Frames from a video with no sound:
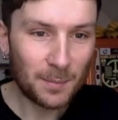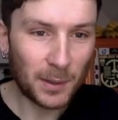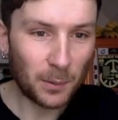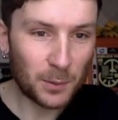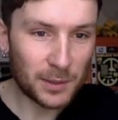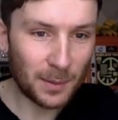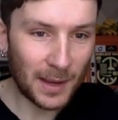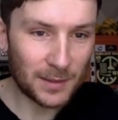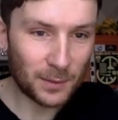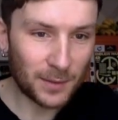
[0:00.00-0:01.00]
but it also
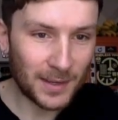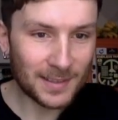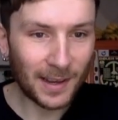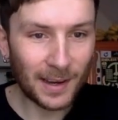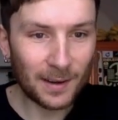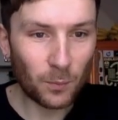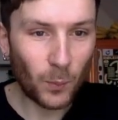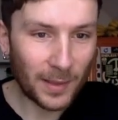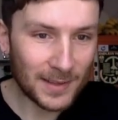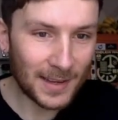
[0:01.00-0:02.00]
adds on things like
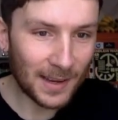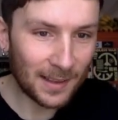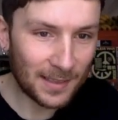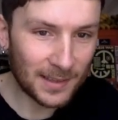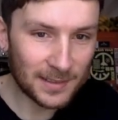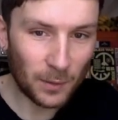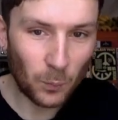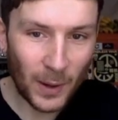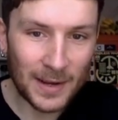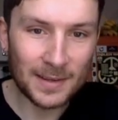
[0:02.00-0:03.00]
weather data, things
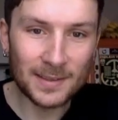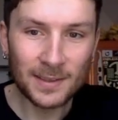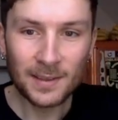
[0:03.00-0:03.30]
like wind.